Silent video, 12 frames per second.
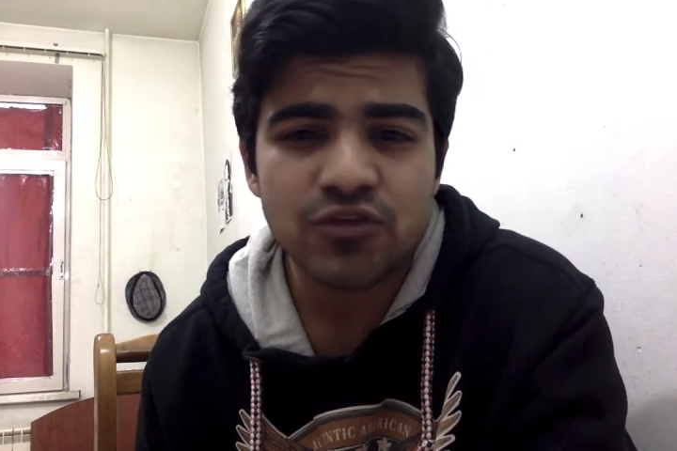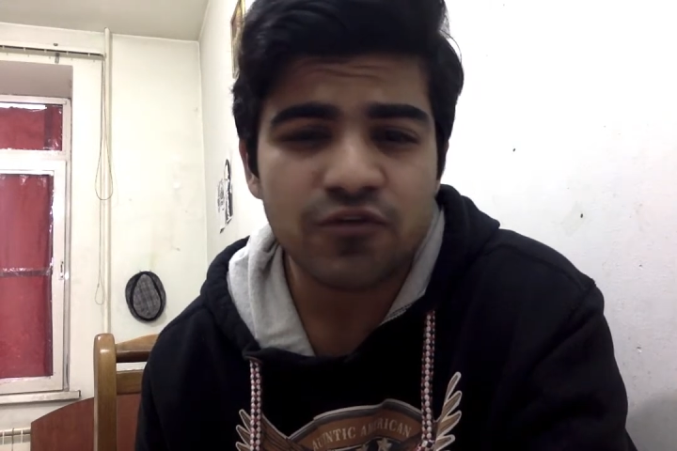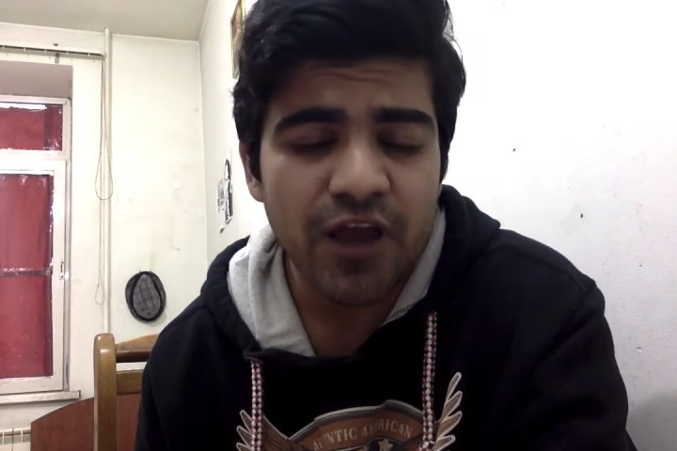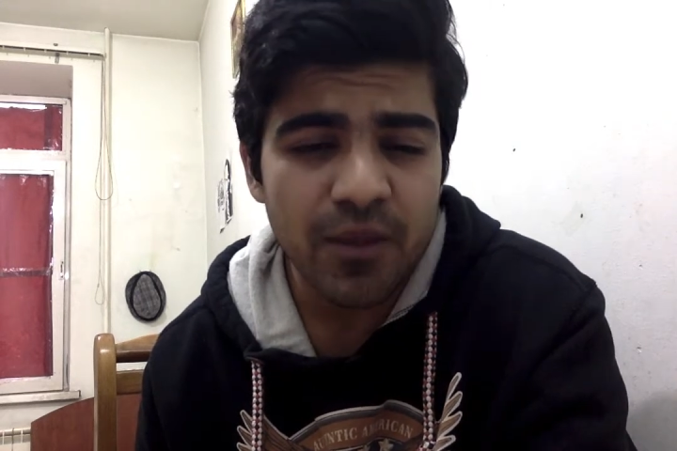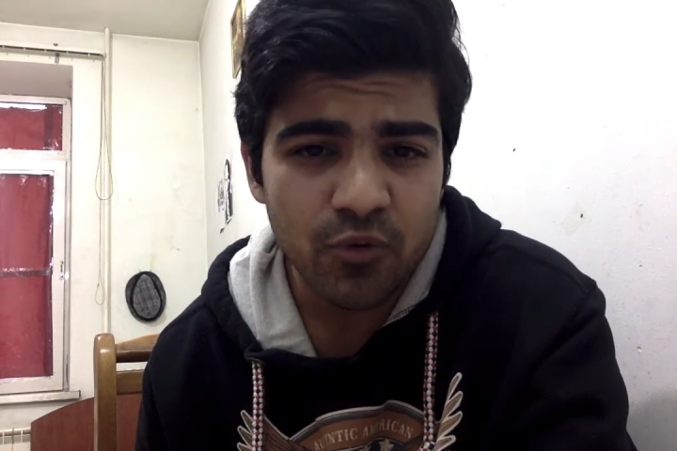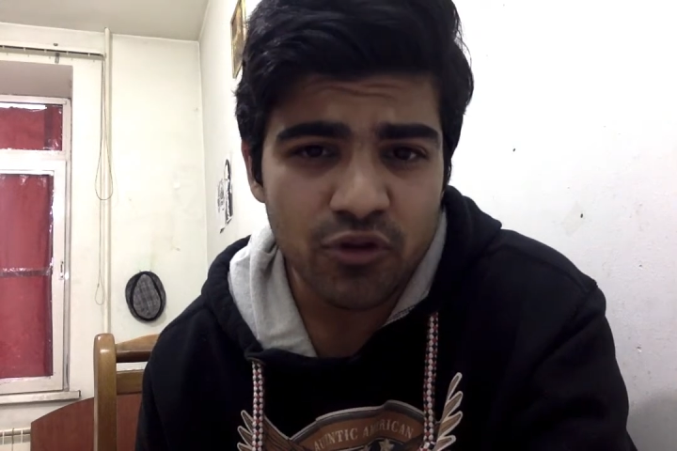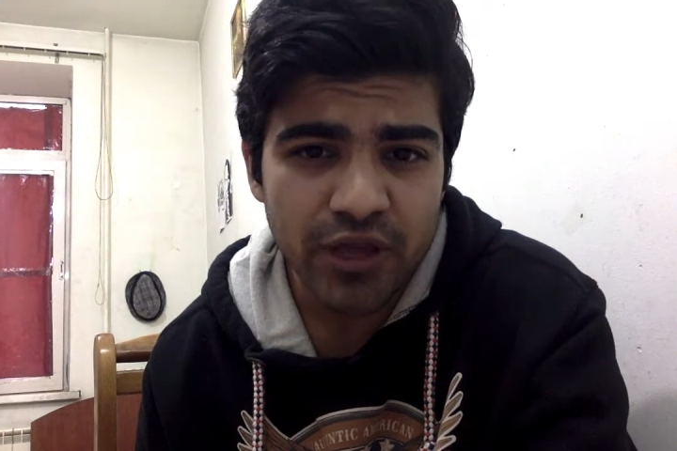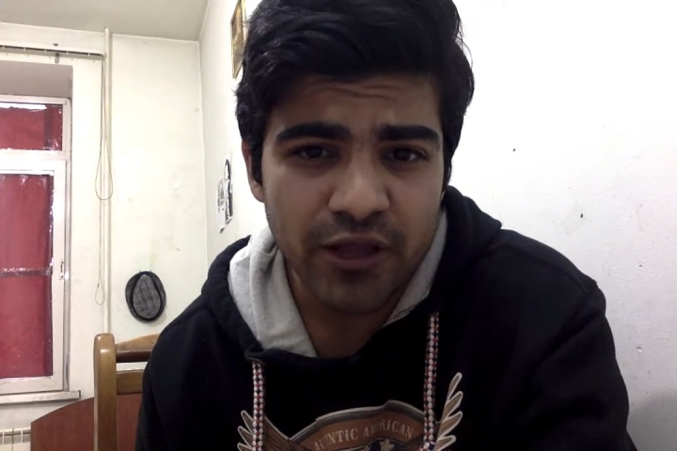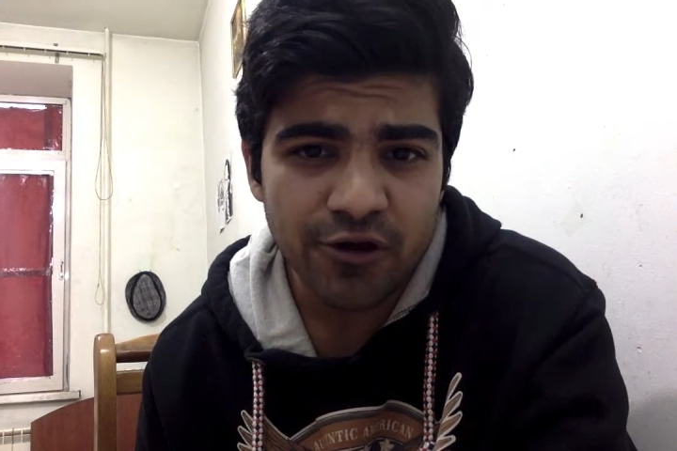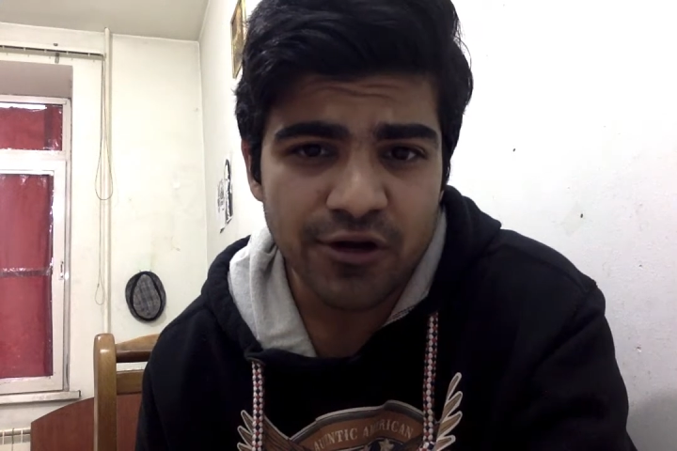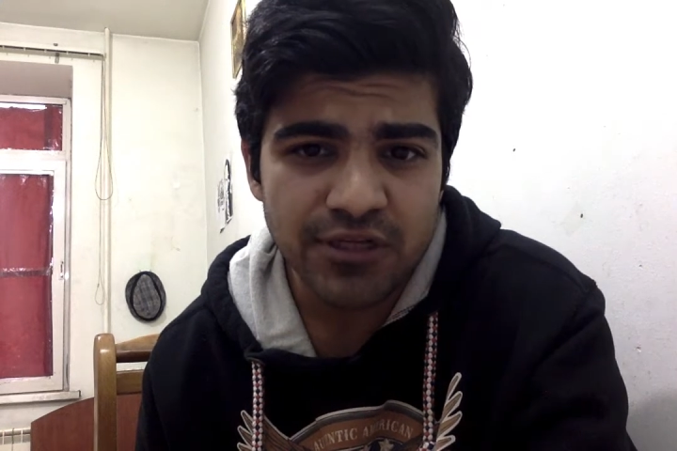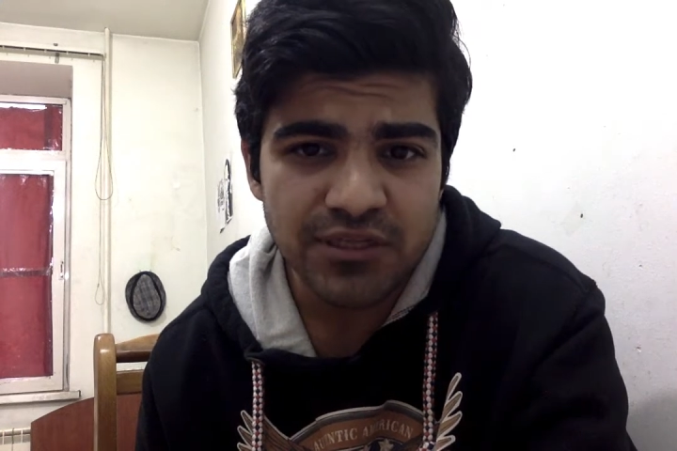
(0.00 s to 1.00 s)
of
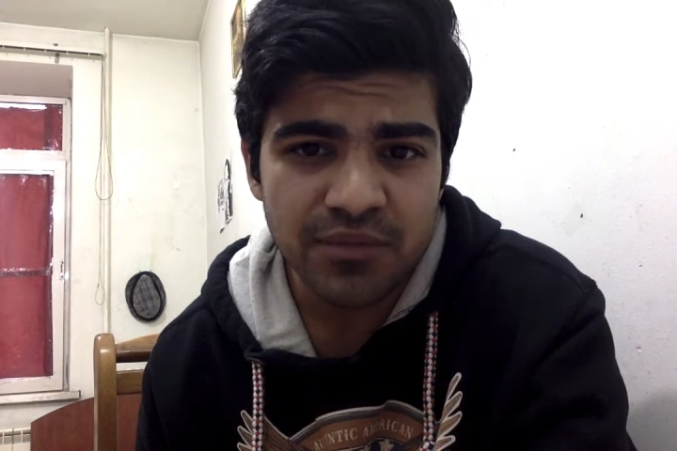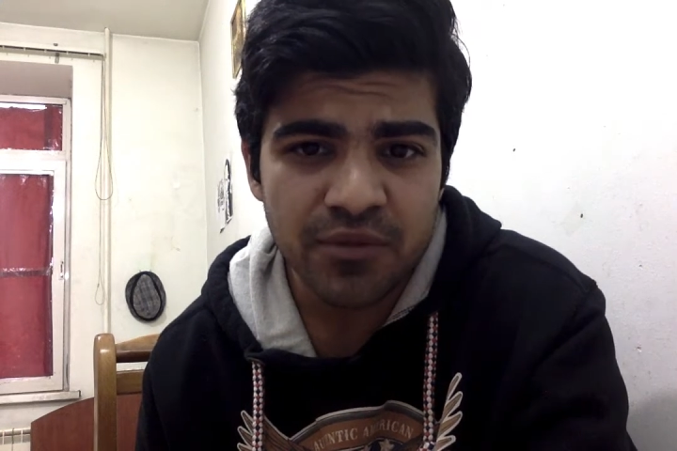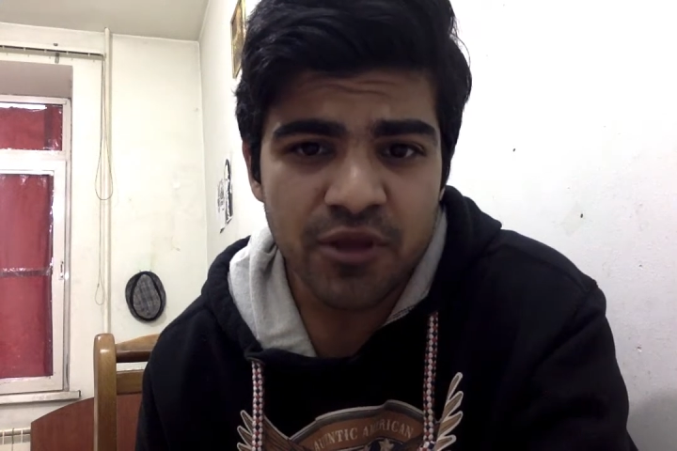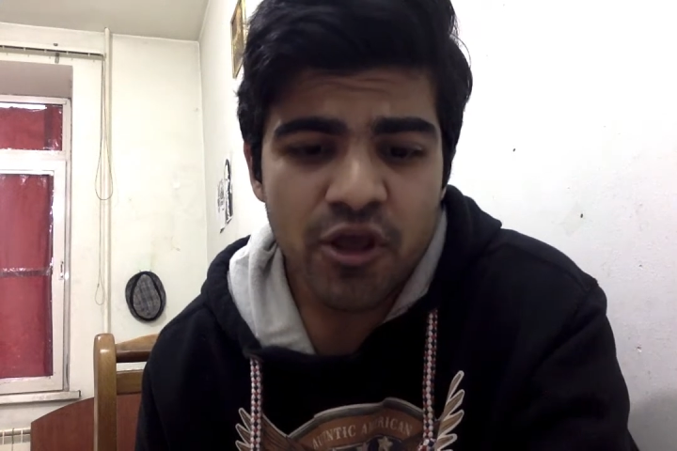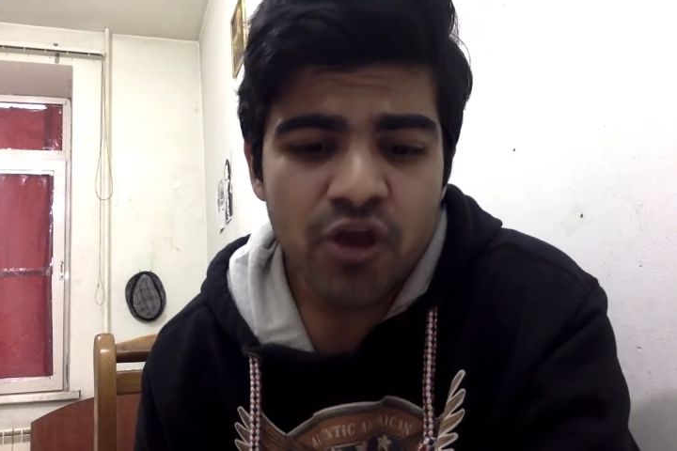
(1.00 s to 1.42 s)
hypothyroidism